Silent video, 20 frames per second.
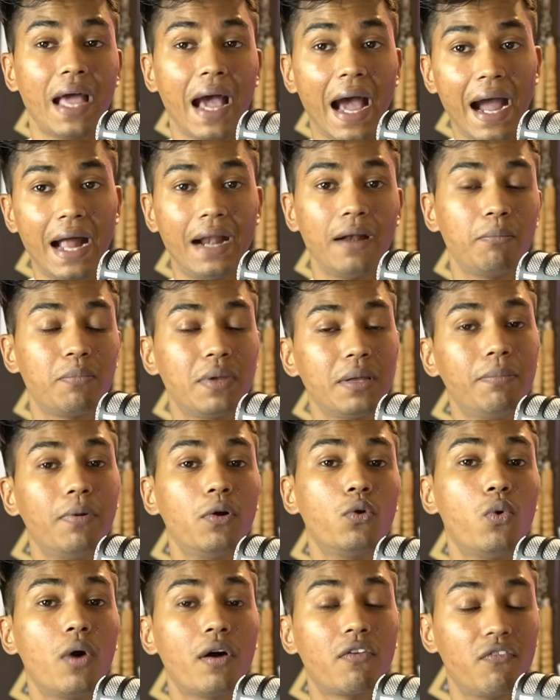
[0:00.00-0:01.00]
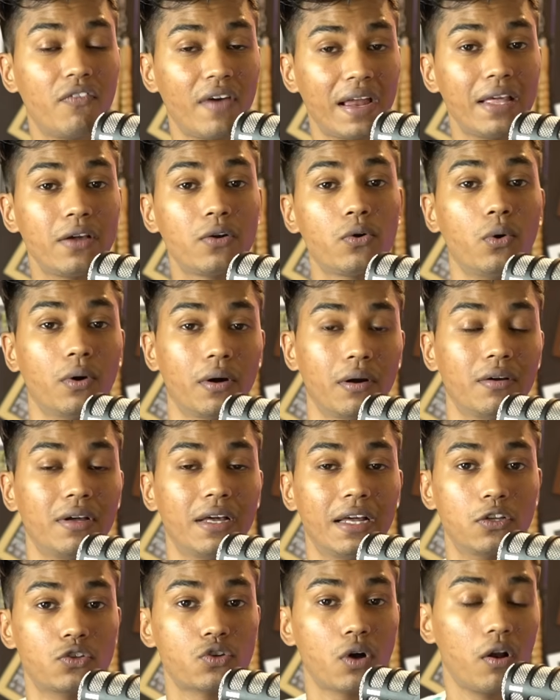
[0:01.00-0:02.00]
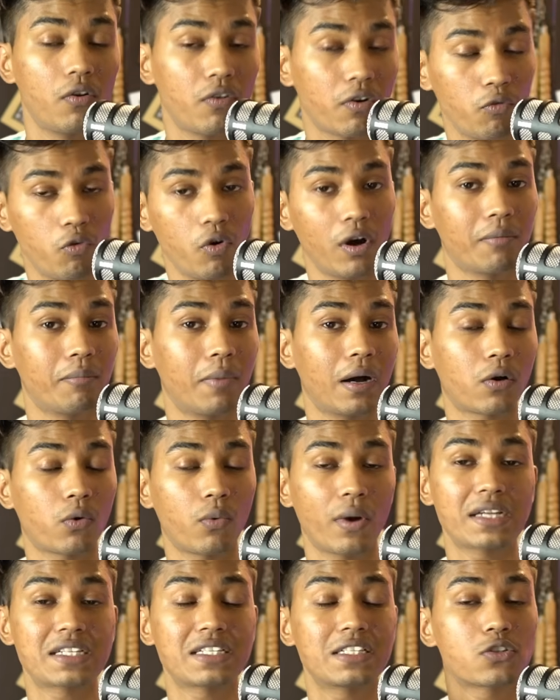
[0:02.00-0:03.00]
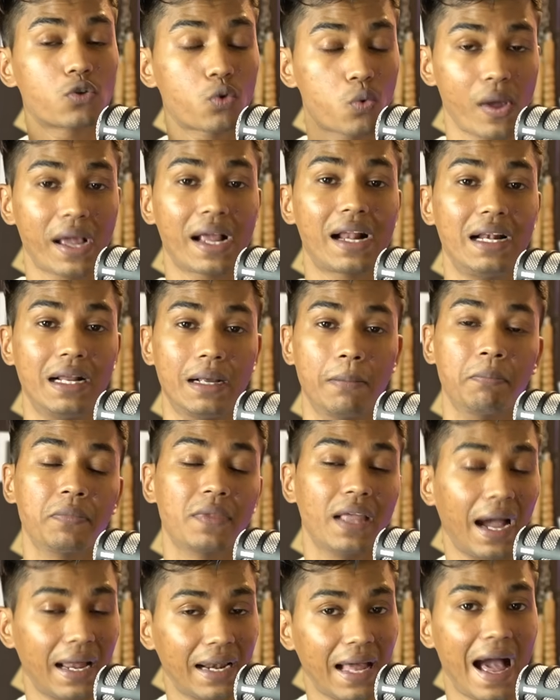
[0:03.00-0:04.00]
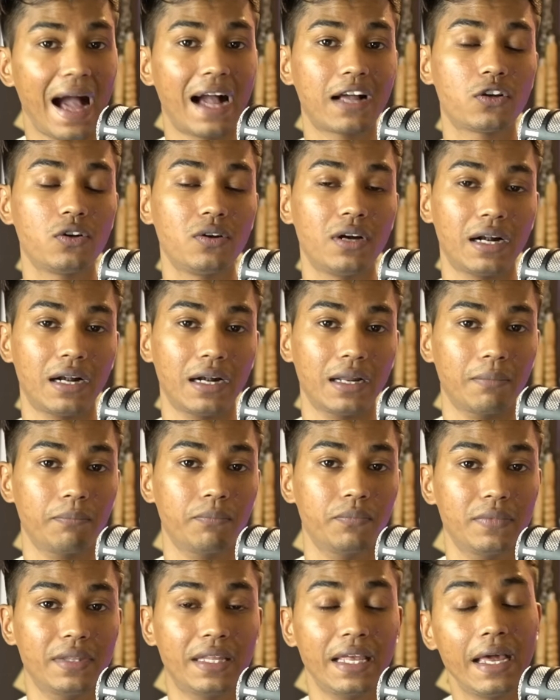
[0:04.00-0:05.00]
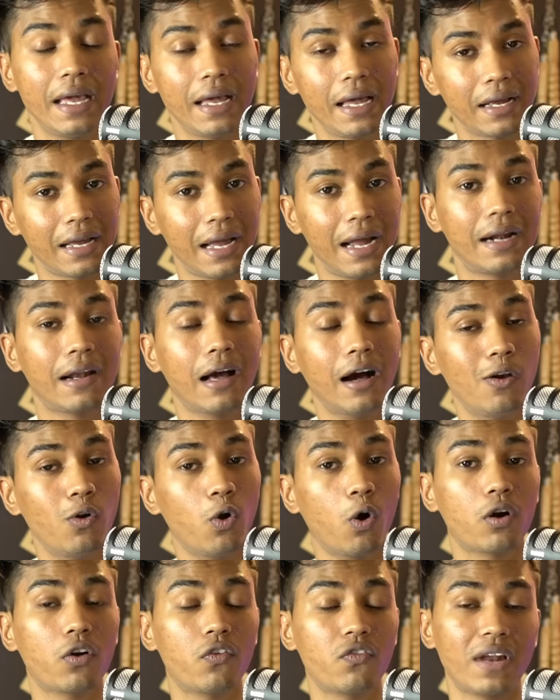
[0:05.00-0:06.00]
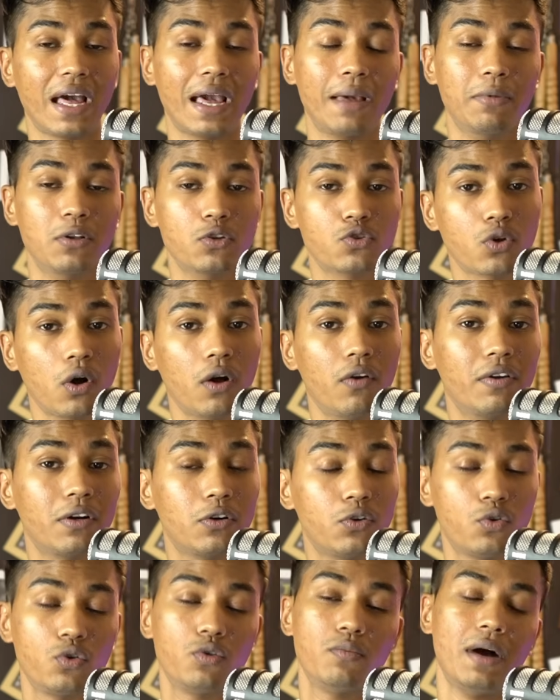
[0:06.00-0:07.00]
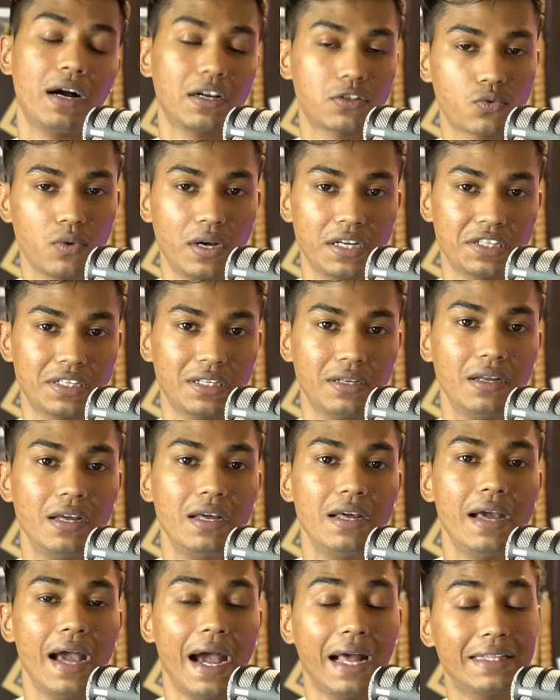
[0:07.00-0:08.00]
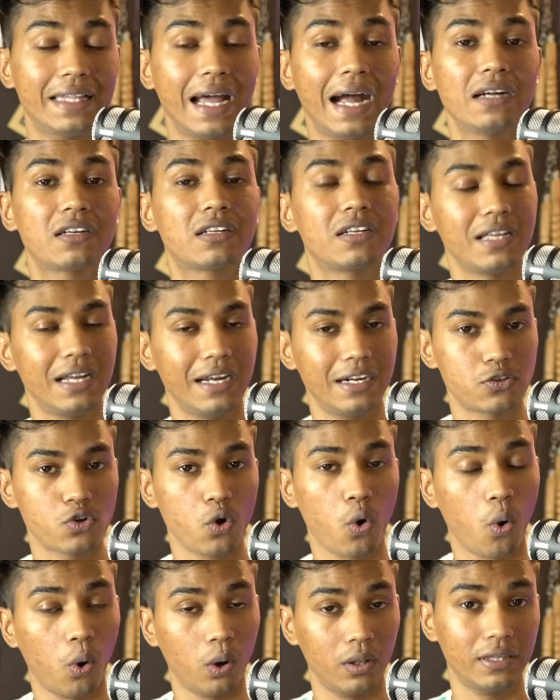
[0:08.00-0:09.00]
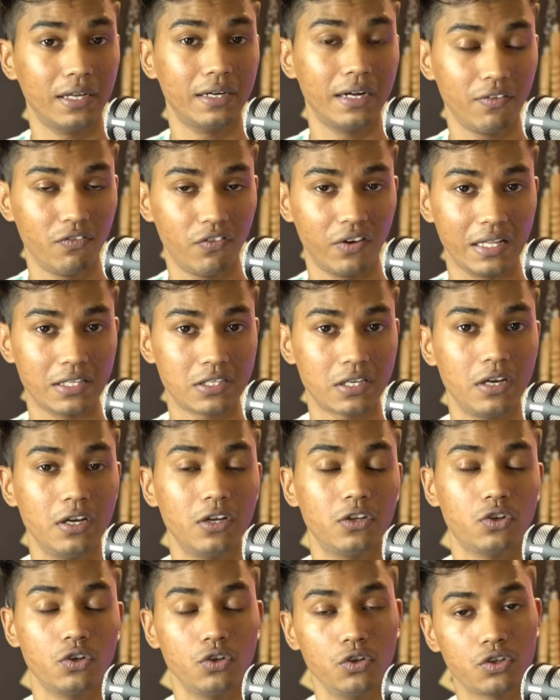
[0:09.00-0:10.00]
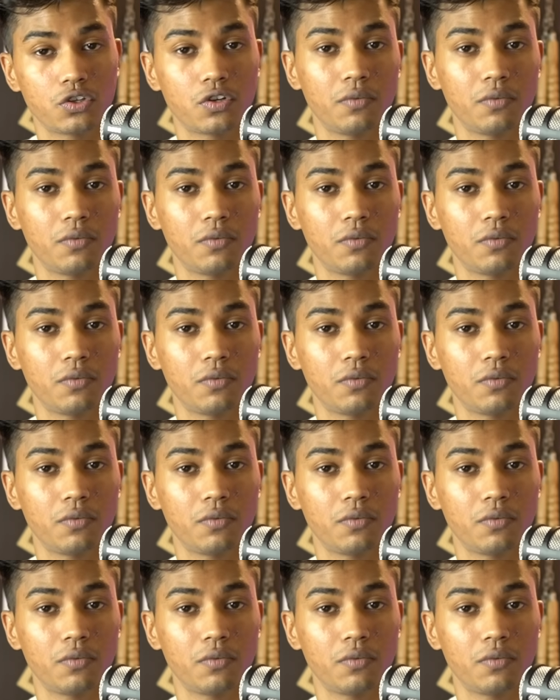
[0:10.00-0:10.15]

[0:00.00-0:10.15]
and people who are very good in solving one mark questions quickly and accurately they get a lot of time in solving two marks question and that creates all the difference so you